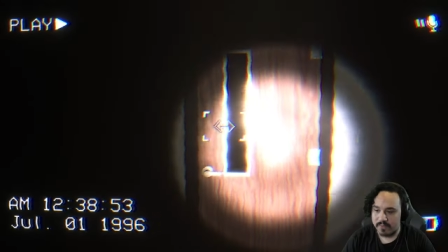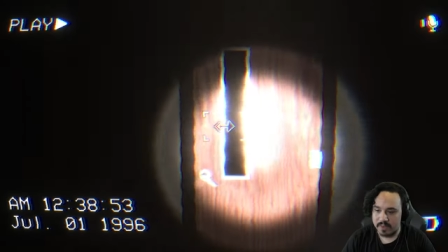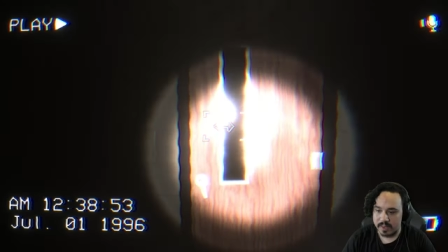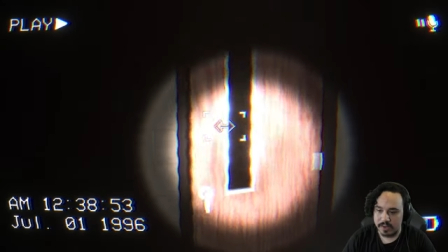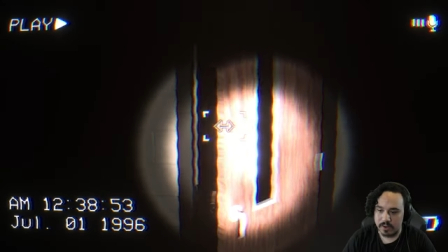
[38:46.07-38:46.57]

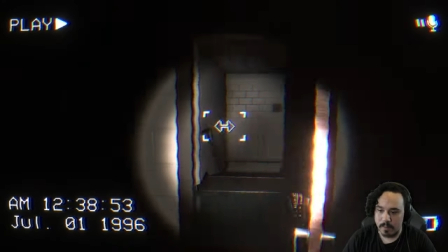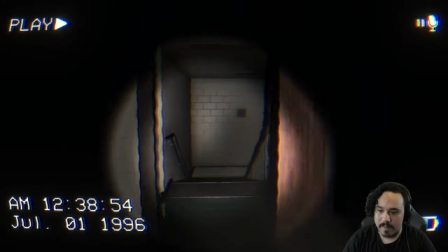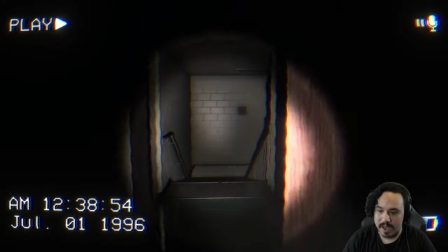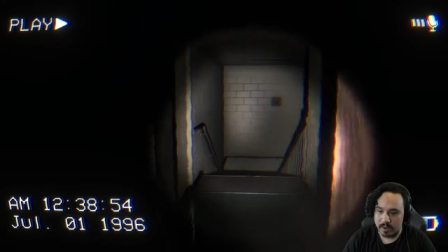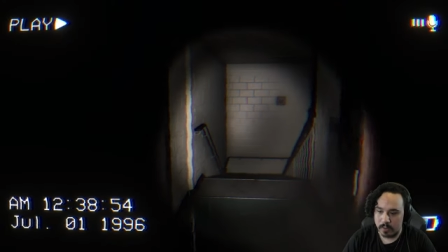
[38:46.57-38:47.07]
feel like no
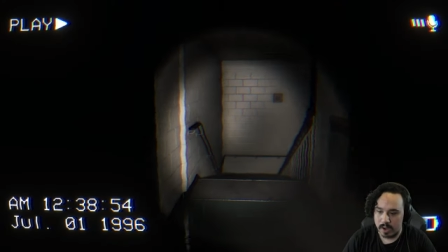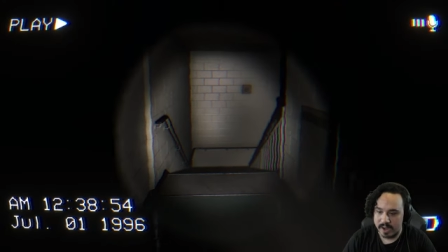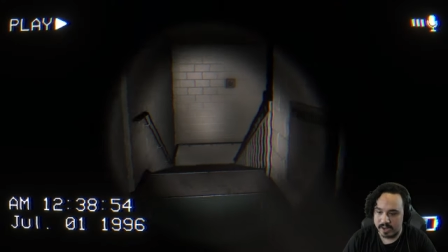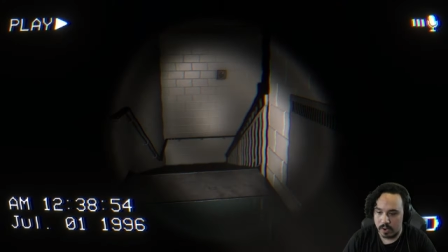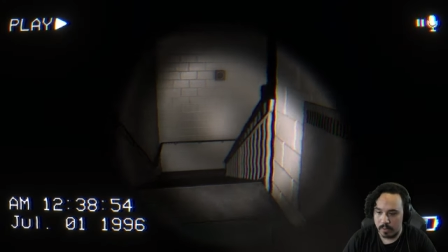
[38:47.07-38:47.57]
matter where
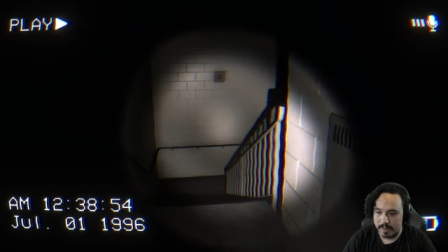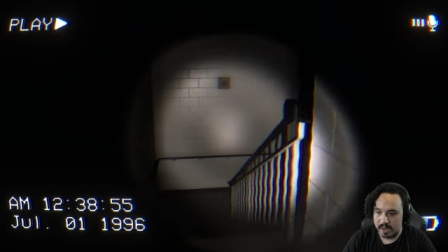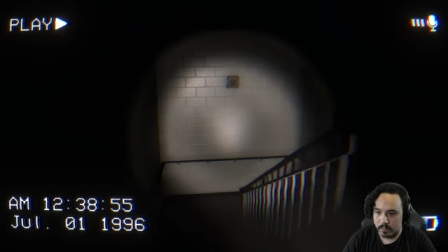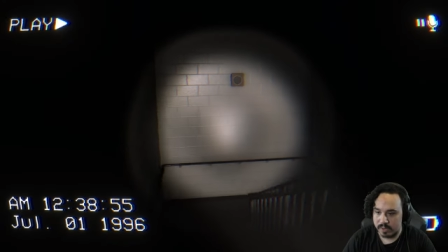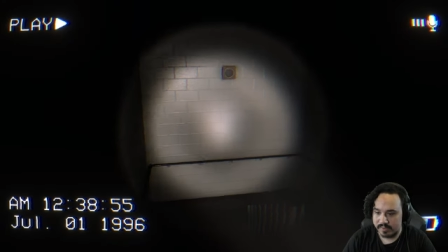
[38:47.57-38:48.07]
I go,
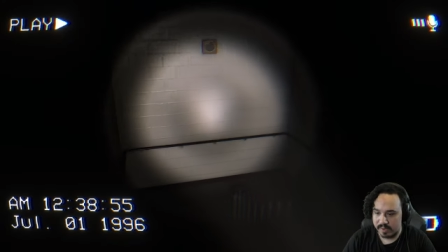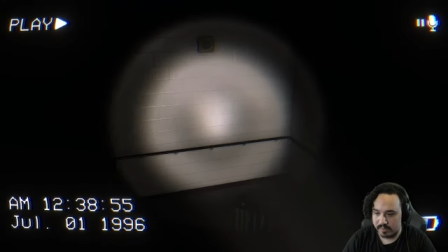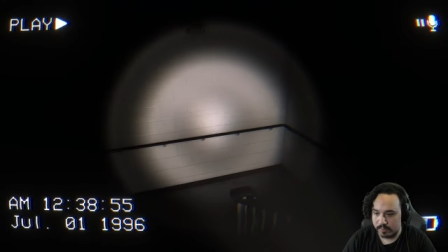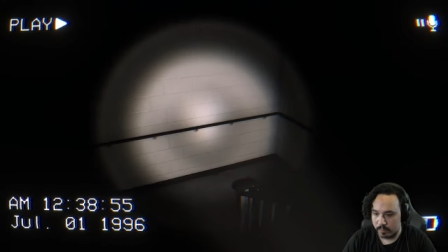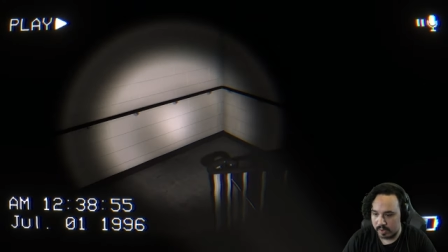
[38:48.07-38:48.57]
man. What is
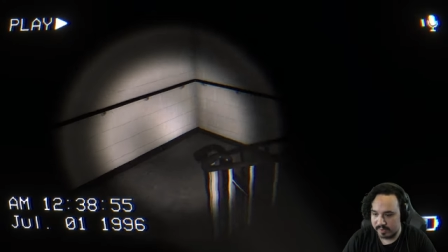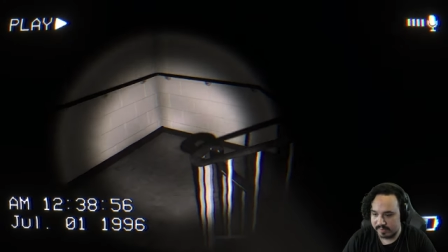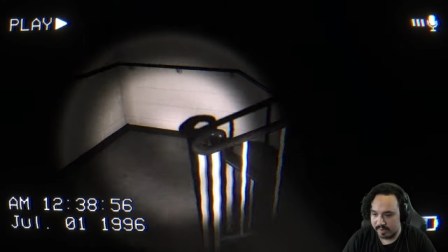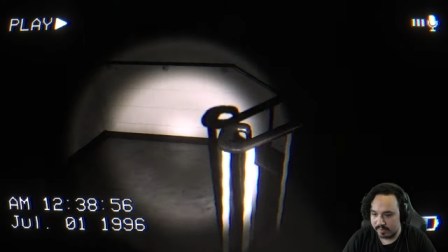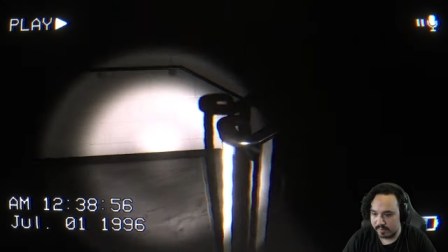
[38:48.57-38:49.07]
this? What
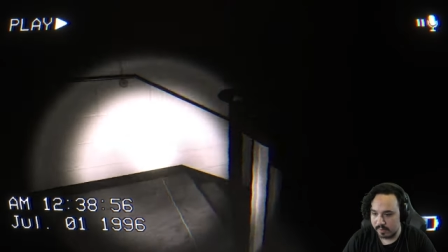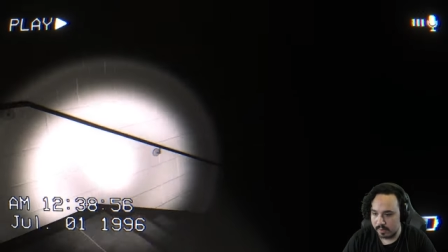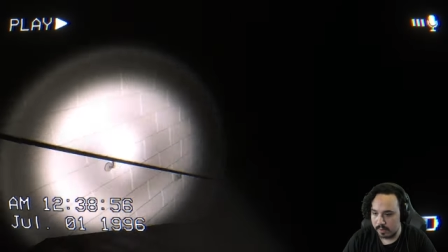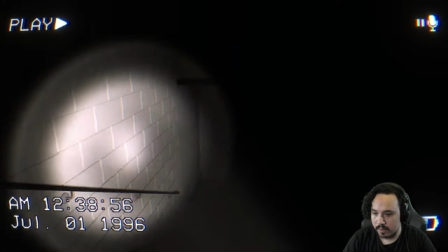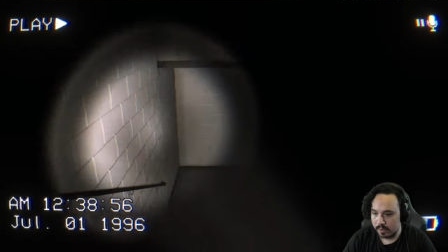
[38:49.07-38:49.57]
is this?
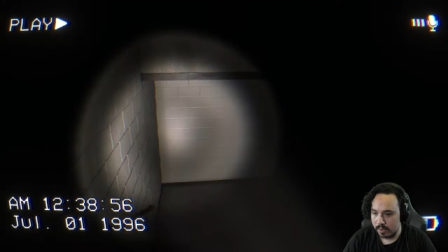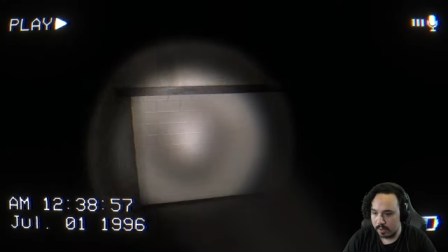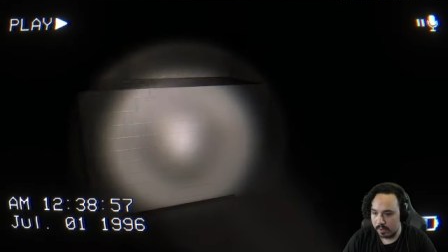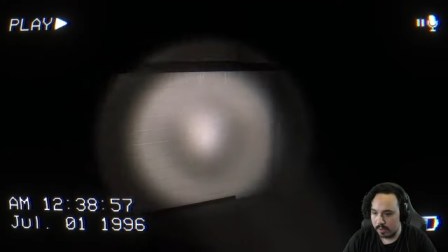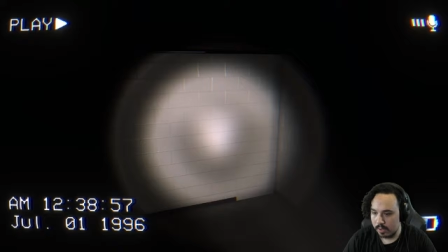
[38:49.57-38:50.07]

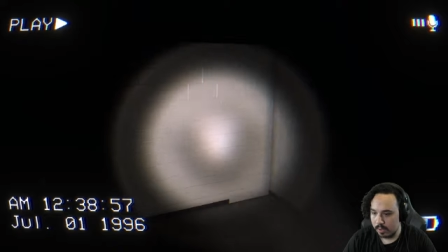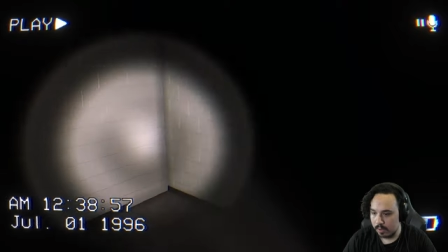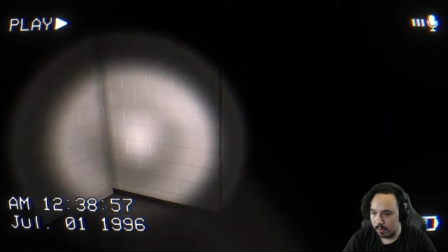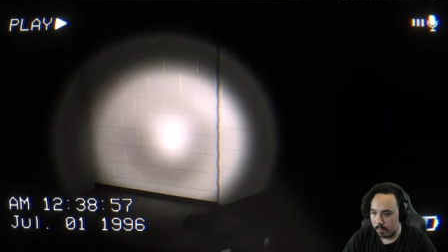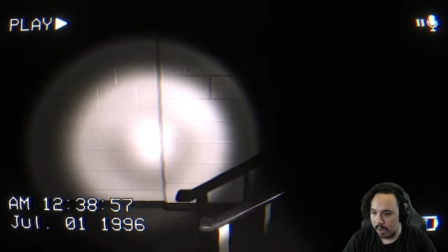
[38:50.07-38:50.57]

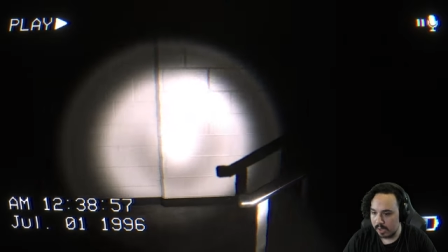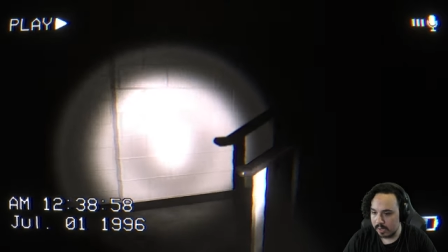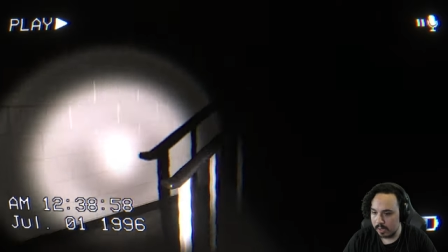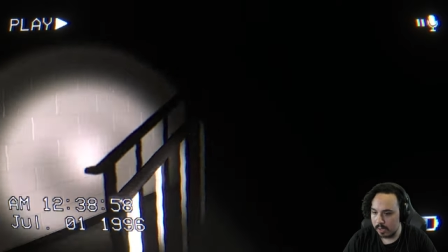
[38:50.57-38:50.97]
What?